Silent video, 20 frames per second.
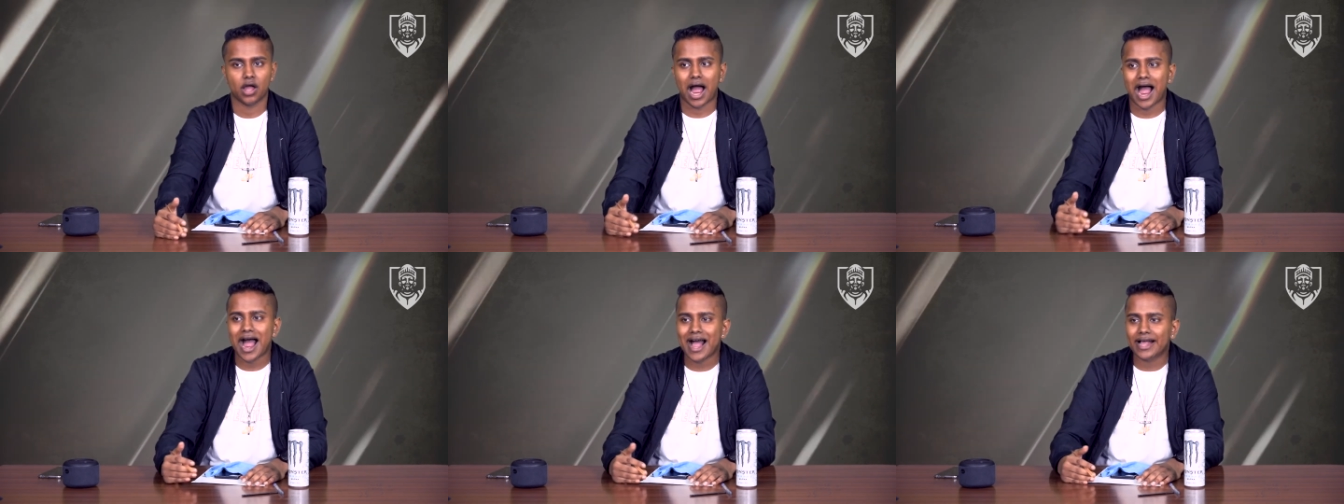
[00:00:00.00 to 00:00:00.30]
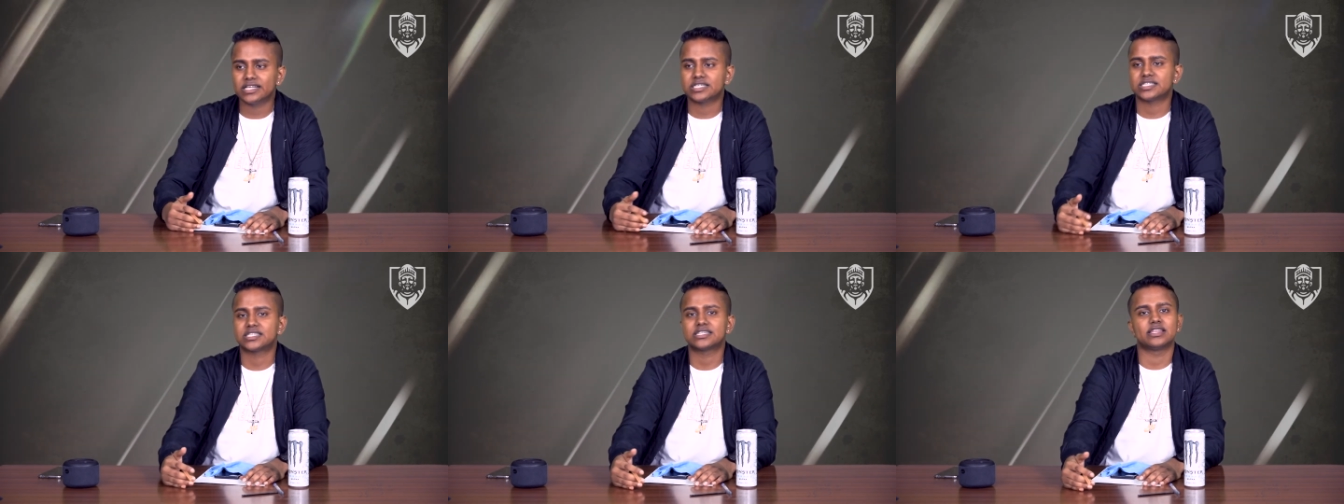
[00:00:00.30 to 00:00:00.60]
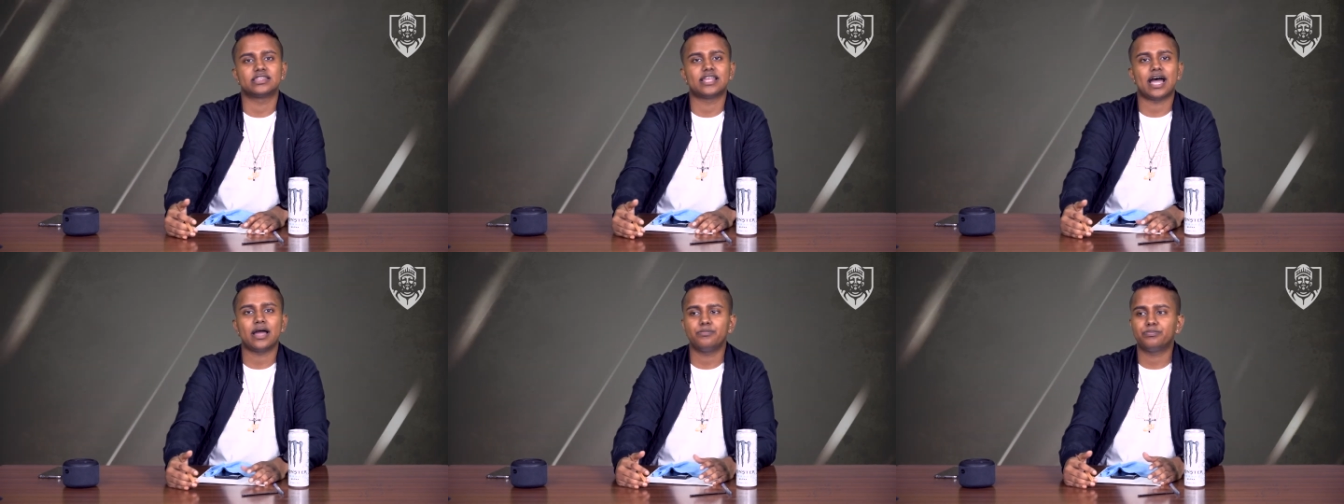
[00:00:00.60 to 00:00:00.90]
I
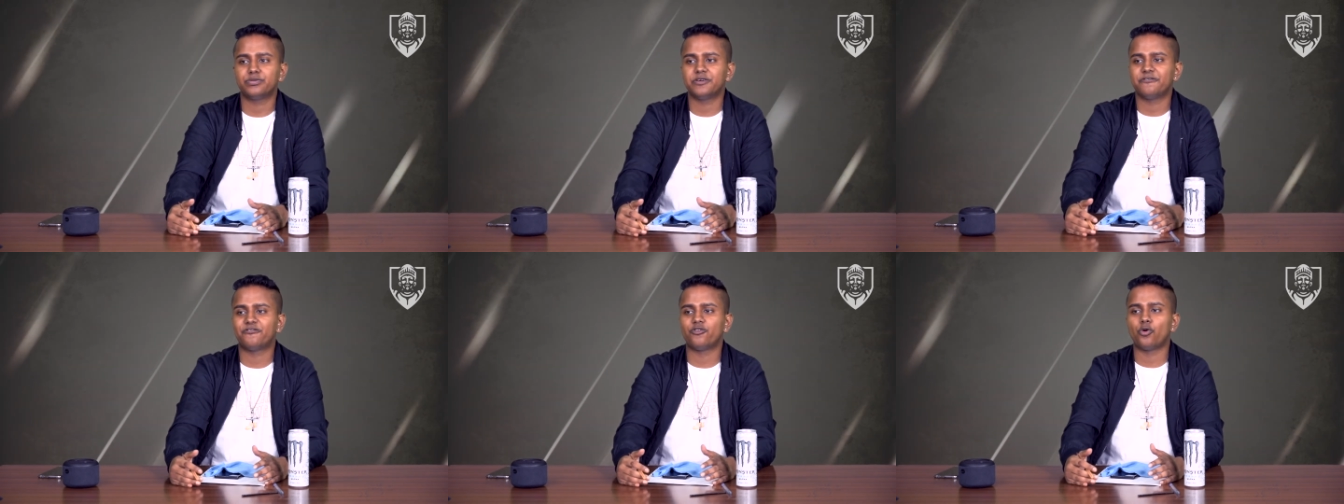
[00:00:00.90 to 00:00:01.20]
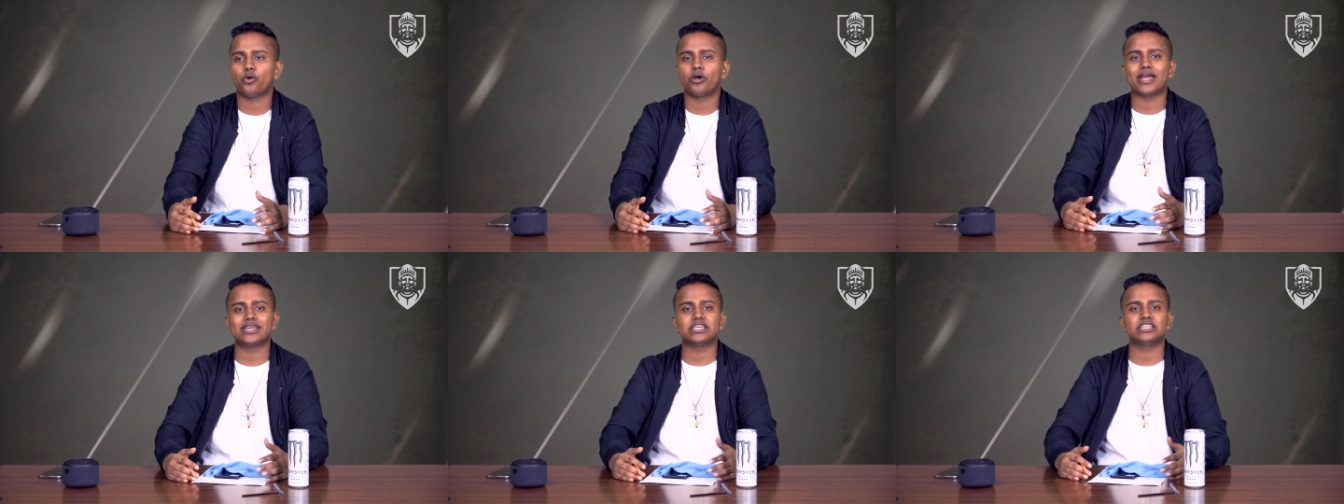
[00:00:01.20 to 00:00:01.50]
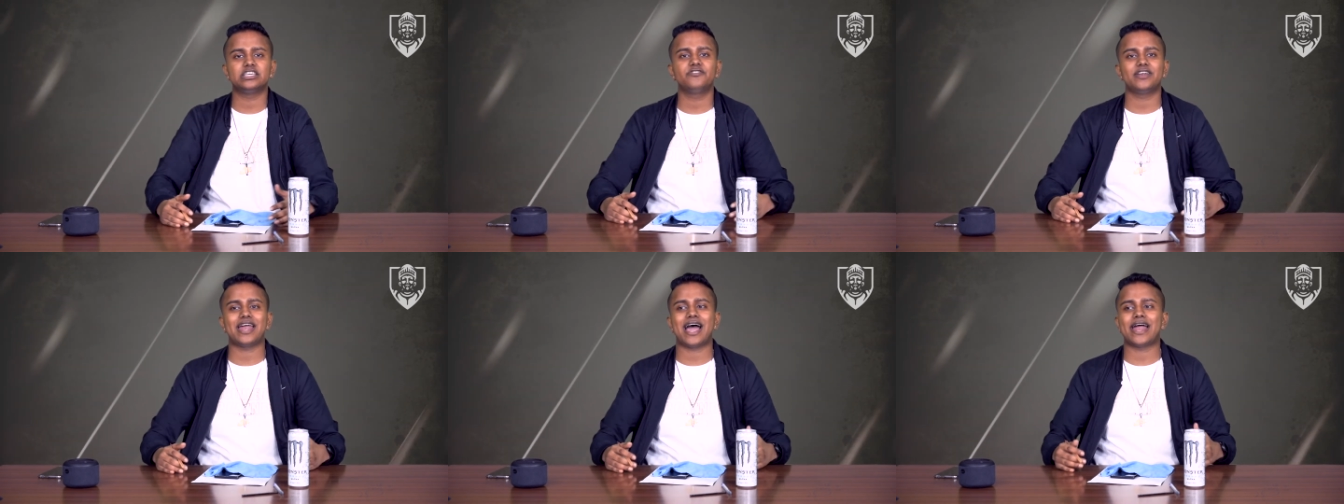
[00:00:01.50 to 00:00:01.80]
said that before I
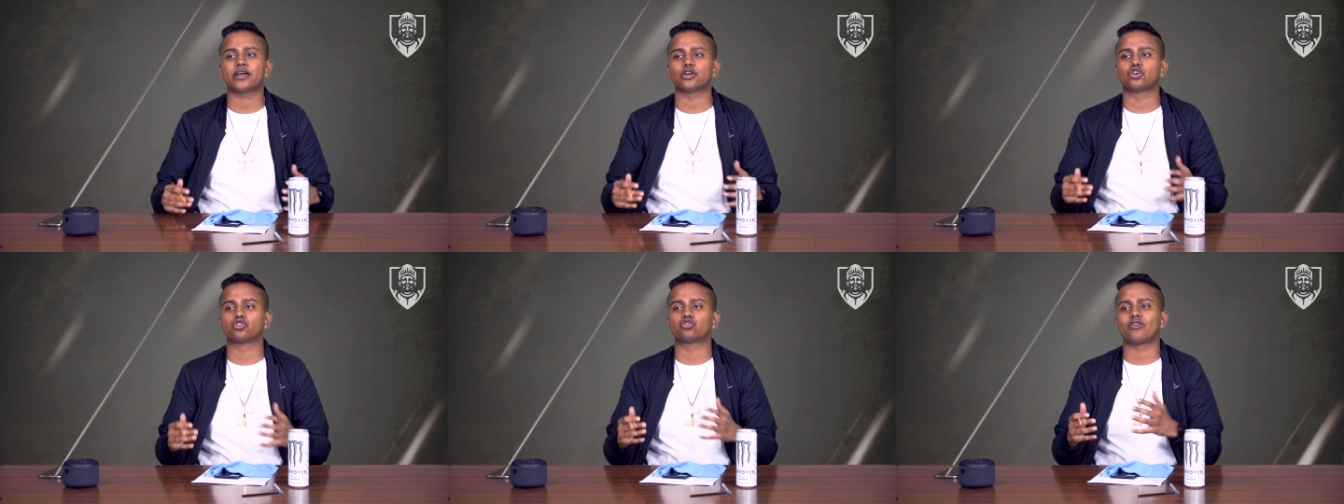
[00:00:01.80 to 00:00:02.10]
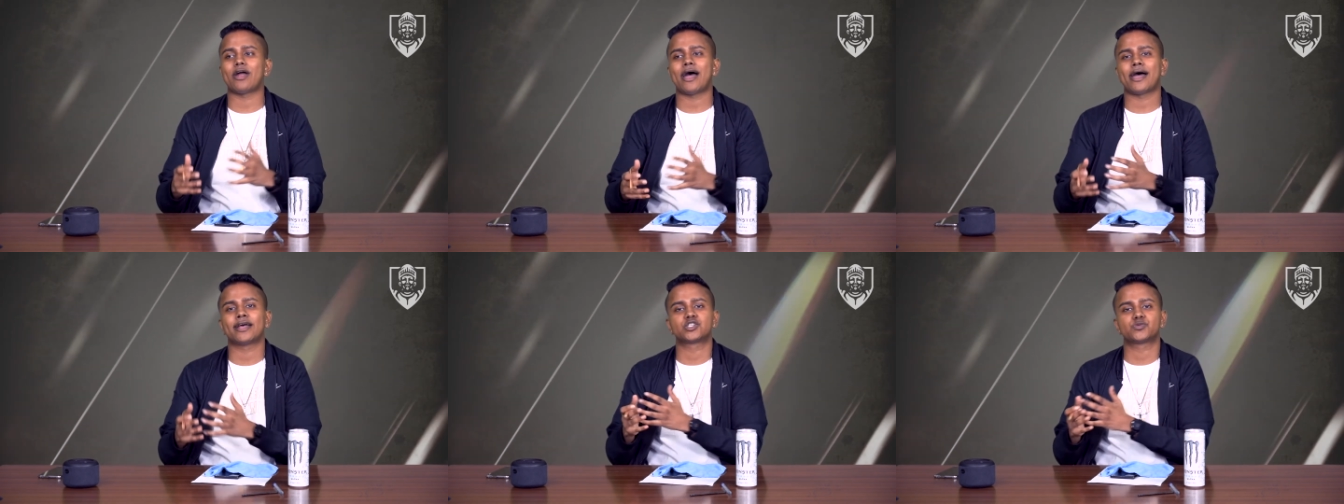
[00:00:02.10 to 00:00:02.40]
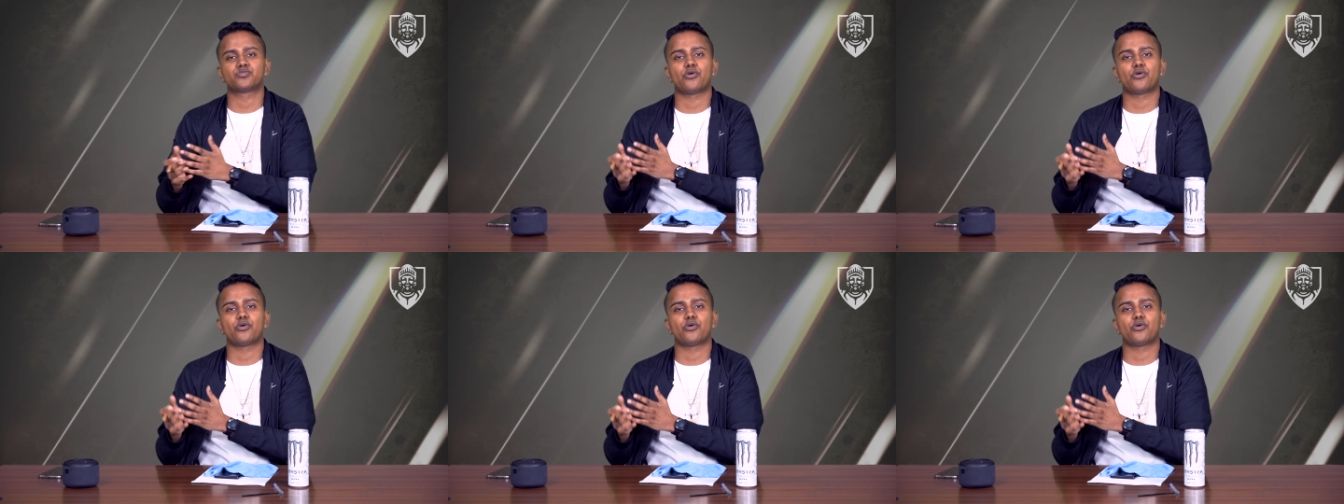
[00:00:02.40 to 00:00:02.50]
even had a grasp